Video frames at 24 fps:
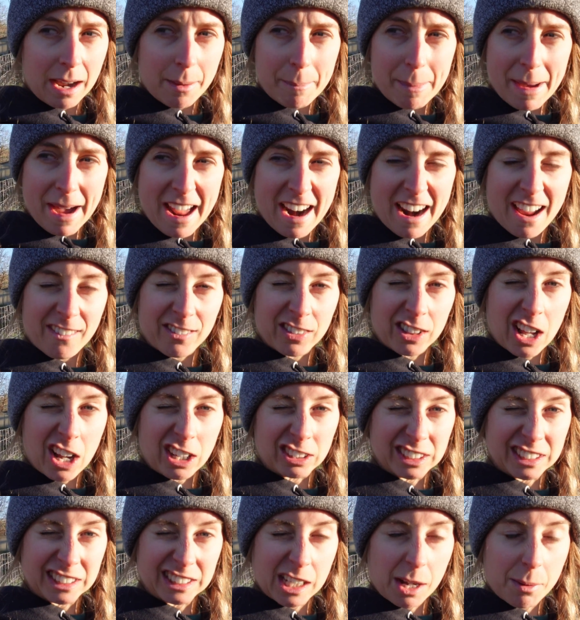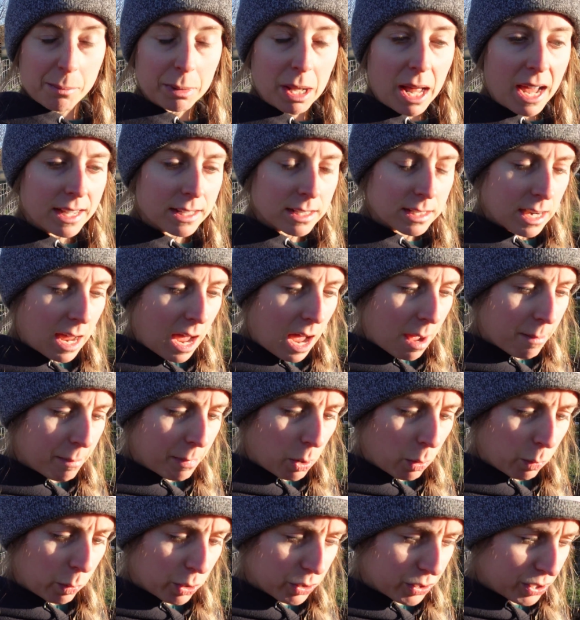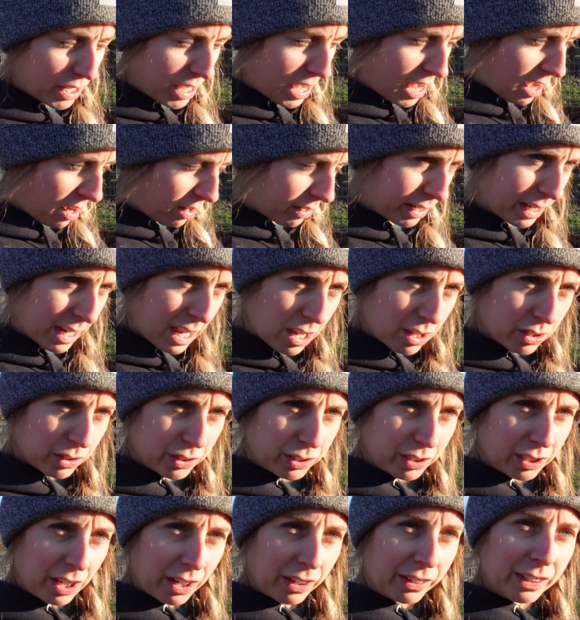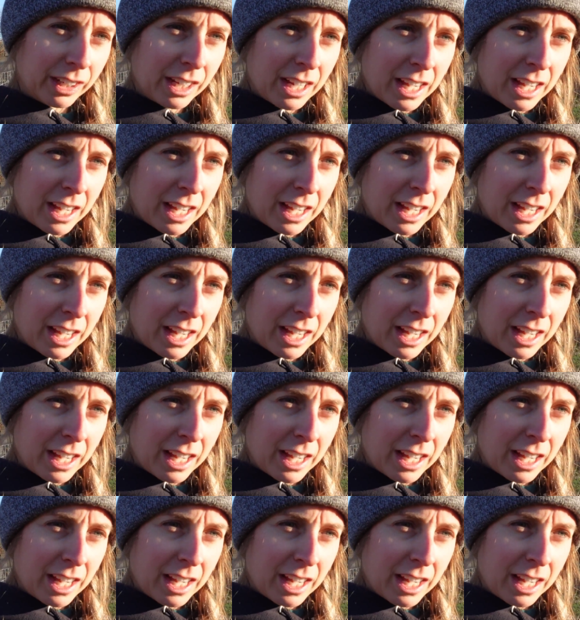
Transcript: might have lost some last night, but we'll see how it goes. So